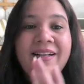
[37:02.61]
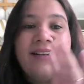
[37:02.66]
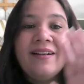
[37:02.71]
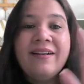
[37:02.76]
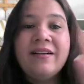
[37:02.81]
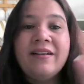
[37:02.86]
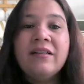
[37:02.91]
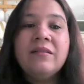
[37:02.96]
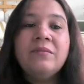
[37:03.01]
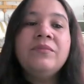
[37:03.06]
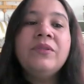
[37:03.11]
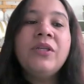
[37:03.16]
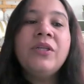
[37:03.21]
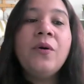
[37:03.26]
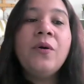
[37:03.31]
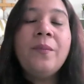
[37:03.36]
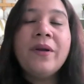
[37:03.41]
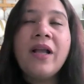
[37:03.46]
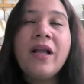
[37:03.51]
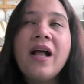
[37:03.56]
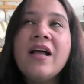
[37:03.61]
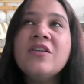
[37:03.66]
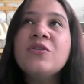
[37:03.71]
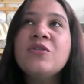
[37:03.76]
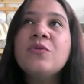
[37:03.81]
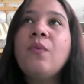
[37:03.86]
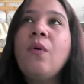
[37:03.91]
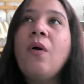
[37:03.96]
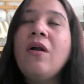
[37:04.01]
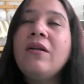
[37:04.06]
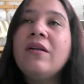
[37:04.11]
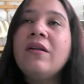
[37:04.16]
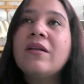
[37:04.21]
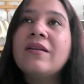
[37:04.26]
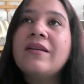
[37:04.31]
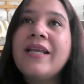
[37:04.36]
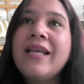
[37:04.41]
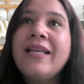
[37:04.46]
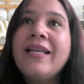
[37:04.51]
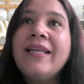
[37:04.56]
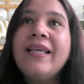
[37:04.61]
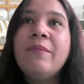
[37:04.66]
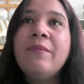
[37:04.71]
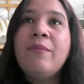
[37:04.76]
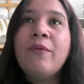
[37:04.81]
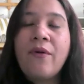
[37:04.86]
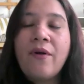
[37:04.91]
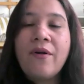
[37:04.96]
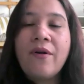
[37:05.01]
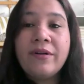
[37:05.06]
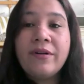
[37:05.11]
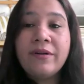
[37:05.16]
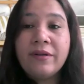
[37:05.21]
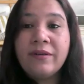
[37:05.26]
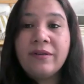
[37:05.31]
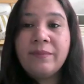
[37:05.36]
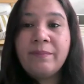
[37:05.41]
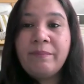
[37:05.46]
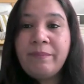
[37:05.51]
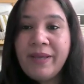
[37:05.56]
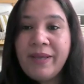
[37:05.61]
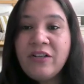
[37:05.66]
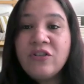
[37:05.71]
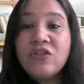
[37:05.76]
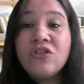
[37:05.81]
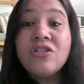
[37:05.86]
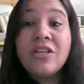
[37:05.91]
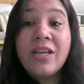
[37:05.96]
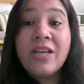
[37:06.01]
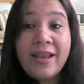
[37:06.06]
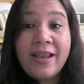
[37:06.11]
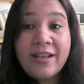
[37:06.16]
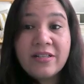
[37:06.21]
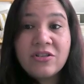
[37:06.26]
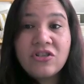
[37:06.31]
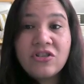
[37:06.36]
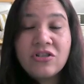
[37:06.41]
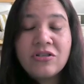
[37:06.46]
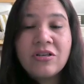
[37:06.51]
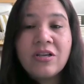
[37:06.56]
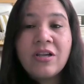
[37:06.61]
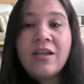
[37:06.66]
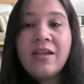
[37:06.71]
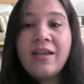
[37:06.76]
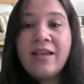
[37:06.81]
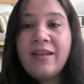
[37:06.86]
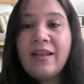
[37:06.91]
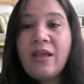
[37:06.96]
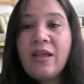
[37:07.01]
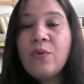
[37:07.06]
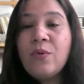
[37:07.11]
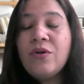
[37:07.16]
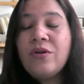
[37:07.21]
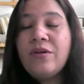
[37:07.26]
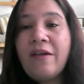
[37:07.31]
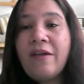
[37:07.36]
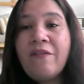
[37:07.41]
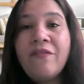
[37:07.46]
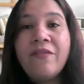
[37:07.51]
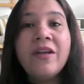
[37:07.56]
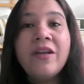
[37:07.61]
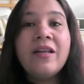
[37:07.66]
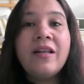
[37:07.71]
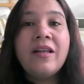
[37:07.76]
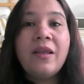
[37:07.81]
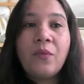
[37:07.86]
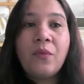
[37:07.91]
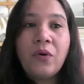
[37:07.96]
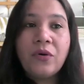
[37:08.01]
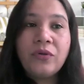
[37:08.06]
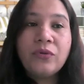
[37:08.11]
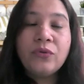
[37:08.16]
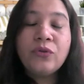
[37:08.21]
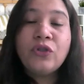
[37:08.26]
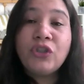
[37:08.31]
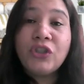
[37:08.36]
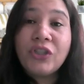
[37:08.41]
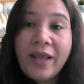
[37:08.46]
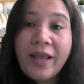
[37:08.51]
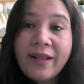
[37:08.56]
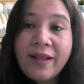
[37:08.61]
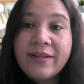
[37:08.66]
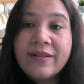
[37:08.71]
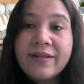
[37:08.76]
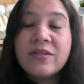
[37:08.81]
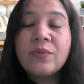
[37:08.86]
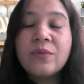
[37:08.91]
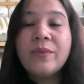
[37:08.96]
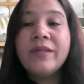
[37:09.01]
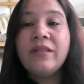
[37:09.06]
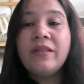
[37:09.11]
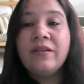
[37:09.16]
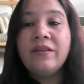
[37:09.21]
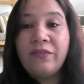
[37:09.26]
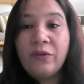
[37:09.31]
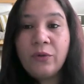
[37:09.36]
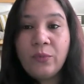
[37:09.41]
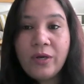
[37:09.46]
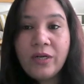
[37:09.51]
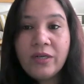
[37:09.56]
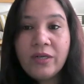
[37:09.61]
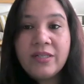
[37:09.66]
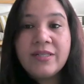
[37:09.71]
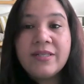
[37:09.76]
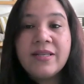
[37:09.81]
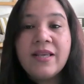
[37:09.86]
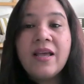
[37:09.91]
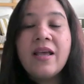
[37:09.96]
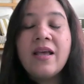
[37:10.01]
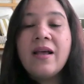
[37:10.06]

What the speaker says: Prakash, what really brought a big change, and I would definitely want to share this with the viewers,